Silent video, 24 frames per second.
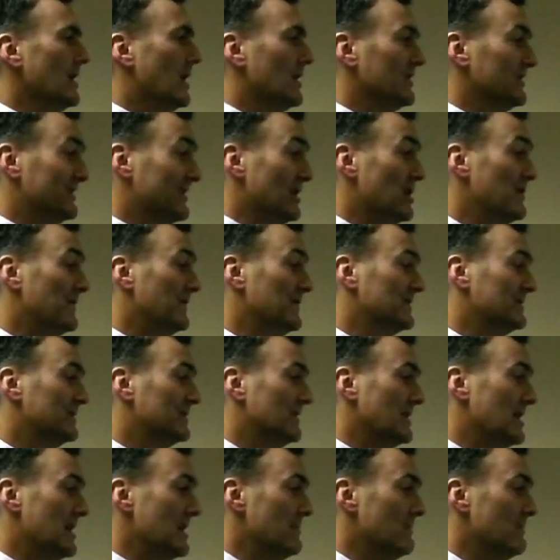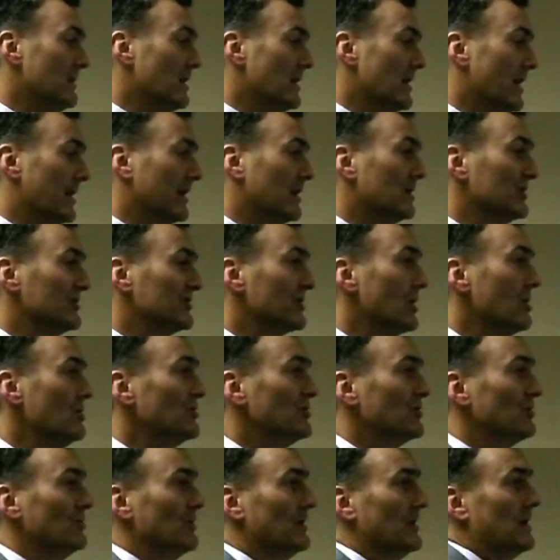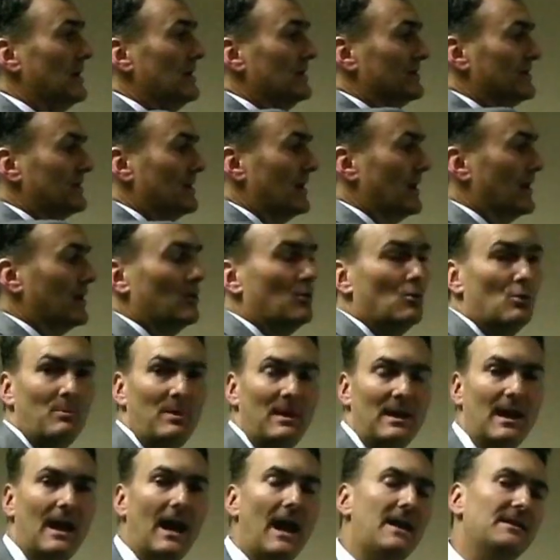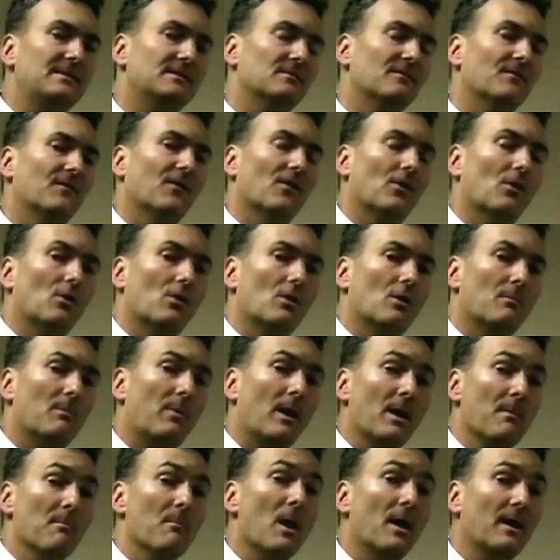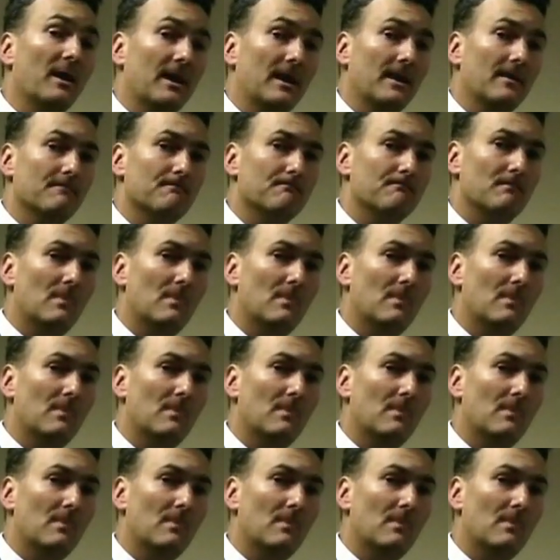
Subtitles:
our self-esteem, and our social needs can all be catered for by money.